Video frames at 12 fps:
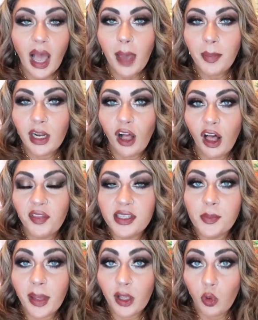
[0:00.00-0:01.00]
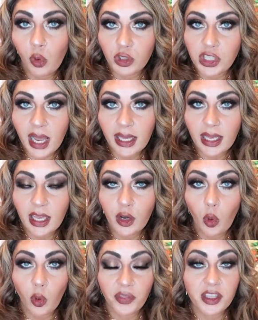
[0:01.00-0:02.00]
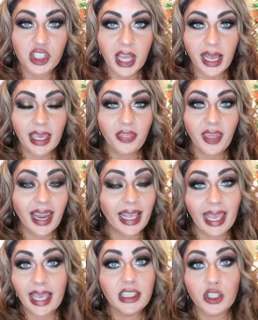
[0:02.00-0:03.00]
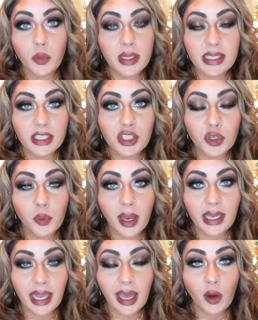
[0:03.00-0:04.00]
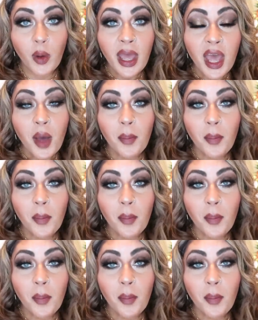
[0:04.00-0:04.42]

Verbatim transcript: I'm gonna call this my goal jacket or the jacket that I can't squeeze into right now,